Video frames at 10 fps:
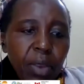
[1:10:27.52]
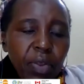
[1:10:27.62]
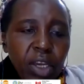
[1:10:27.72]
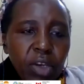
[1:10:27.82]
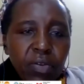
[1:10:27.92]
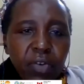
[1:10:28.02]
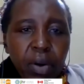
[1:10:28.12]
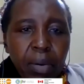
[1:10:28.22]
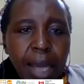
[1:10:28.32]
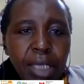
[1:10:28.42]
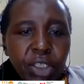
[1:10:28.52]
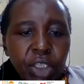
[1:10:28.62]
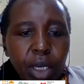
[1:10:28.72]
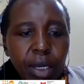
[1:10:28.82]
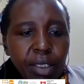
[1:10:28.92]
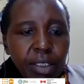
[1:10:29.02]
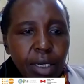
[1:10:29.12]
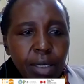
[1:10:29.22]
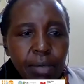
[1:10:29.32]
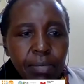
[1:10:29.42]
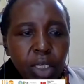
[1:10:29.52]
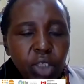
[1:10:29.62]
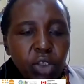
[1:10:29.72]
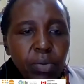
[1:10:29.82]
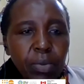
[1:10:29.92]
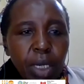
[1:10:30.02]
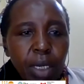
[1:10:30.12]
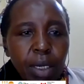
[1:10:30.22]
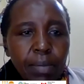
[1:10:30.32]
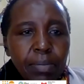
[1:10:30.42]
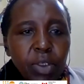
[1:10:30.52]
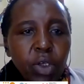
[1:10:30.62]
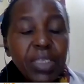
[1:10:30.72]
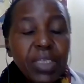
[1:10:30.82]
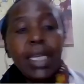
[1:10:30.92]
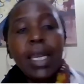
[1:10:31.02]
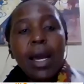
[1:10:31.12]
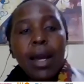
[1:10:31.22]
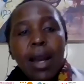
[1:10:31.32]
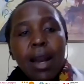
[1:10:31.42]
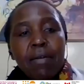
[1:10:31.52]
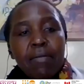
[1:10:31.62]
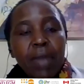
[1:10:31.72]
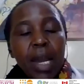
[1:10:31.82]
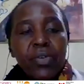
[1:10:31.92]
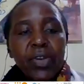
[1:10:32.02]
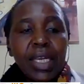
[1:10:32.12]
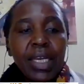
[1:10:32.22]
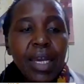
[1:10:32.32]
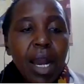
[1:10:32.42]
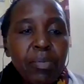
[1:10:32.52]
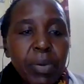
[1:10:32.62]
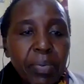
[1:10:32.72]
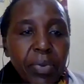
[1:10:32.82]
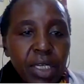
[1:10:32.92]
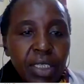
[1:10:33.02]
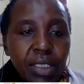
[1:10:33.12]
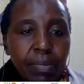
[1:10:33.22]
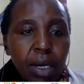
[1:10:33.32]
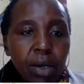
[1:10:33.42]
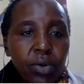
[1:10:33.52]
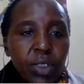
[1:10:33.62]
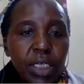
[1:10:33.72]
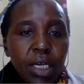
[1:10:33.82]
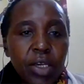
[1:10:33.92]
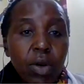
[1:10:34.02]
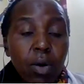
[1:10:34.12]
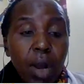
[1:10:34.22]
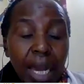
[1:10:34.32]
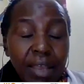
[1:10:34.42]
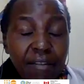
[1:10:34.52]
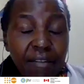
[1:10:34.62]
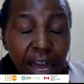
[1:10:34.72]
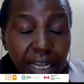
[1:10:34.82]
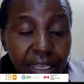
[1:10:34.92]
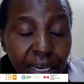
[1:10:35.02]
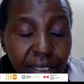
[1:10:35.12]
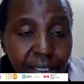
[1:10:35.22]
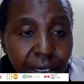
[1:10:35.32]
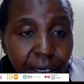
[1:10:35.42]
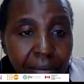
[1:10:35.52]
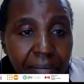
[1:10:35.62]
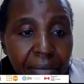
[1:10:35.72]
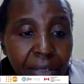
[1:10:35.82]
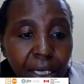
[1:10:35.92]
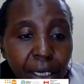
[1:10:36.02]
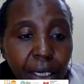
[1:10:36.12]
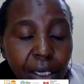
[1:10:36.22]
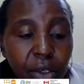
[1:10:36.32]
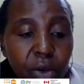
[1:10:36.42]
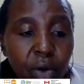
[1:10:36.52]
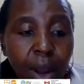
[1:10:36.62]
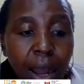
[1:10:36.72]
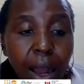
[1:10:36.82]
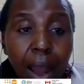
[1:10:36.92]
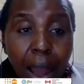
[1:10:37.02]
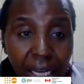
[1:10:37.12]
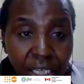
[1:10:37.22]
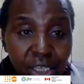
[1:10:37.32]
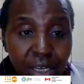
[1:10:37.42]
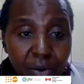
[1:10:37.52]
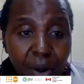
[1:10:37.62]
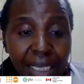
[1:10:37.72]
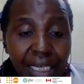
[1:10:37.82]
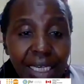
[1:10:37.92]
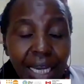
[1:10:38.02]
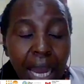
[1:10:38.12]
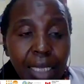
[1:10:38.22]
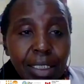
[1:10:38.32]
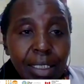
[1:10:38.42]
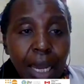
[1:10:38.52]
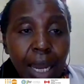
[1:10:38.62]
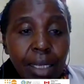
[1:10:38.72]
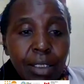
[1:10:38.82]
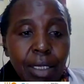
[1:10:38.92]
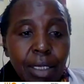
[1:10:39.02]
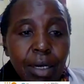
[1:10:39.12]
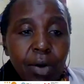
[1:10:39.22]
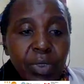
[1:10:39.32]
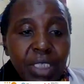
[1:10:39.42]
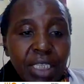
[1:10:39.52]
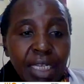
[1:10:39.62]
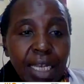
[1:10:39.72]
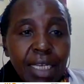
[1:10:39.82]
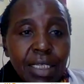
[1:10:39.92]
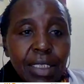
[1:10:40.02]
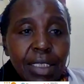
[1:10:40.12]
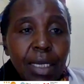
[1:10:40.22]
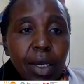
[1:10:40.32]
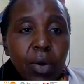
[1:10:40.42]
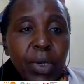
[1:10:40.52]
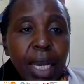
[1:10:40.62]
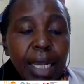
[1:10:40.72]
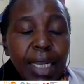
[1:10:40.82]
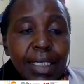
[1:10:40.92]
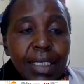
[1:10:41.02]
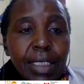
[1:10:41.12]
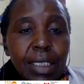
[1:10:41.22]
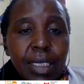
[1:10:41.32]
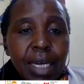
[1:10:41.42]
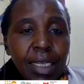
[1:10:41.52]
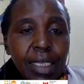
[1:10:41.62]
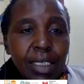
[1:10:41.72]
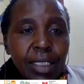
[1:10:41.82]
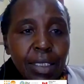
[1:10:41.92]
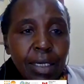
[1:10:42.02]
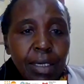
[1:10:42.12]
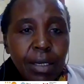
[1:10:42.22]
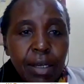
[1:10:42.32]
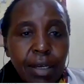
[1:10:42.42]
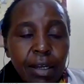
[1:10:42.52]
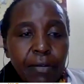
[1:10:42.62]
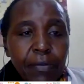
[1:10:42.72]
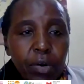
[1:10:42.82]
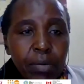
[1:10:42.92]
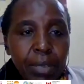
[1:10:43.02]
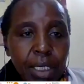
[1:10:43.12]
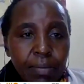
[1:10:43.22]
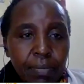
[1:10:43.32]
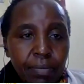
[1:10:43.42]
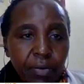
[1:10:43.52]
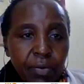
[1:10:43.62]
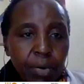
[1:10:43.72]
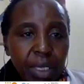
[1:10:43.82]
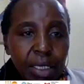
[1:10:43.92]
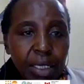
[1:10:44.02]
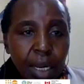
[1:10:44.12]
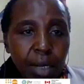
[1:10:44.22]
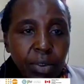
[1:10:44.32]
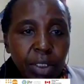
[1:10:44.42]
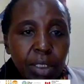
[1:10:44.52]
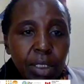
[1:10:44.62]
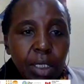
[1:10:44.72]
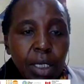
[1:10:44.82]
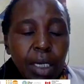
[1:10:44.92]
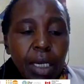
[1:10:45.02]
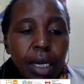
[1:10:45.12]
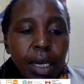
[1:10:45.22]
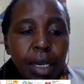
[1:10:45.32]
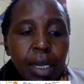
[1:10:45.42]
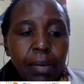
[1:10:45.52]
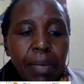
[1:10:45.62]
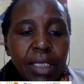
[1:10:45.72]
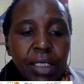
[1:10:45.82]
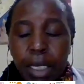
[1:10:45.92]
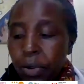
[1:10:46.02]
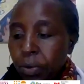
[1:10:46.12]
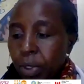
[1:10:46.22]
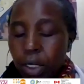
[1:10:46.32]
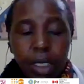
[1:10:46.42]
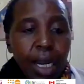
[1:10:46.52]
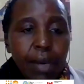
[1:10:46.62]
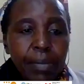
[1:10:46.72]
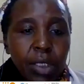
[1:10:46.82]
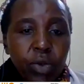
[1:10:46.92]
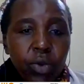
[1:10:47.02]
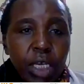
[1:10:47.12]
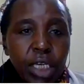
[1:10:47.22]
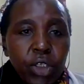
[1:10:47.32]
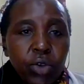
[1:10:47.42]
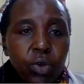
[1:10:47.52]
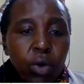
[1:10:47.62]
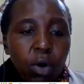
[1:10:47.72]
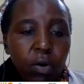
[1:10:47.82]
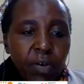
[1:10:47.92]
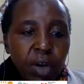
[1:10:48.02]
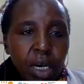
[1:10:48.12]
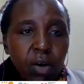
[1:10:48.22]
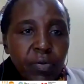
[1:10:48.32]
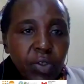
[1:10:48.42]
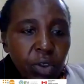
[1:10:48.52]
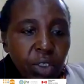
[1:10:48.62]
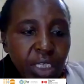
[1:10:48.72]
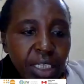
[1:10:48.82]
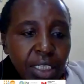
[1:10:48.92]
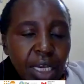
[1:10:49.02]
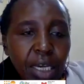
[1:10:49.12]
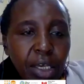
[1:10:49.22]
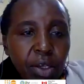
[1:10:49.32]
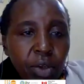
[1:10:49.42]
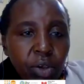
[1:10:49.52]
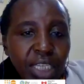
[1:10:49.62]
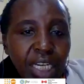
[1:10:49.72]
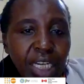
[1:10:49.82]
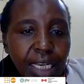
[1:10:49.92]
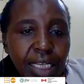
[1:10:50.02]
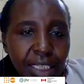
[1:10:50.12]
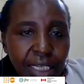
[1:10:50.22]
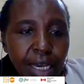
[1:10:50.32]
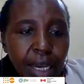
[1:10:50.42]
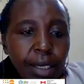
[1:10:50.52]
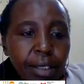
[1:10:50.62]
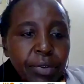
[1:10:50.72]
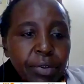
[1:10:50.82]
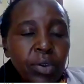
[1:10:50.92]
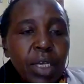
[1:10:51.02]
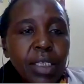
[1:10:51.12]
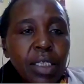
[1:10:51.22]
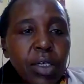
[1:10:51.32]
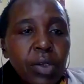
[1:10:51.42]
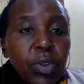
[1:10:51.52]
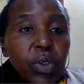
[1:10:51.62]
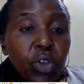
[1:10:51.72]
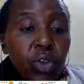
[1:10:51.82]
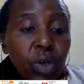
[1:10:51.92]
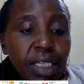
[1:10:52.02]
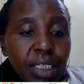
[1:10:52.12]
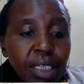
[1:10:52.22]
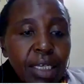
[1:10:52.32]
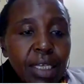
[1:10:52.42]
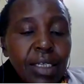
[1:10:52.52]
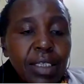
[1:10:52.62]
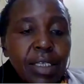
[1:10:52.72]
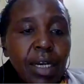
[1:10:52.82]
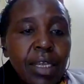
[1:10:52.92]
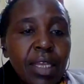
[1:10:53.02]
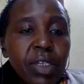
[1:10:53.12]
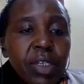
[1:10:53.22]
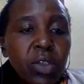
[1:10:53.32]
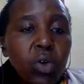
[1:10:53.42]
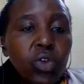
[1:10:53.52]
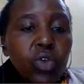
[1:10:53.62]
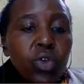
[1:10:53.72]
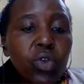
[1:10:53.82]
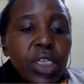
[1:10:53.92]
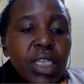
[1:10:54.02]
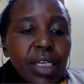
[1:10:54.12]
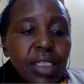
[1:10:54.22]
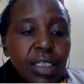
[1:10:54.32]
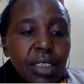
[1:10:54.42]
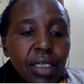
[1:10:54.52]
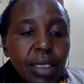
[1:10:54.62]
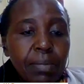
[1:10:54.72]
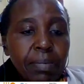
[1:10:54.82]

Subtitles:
Thank you very much. And Domtila, I really am impressed about your work and the fact that you are actually working hand in hand with journalists. We hardly hear this from the ground. But anyway, coming to the issue of sources, you know, journalists here know that we usually say that there is no story that is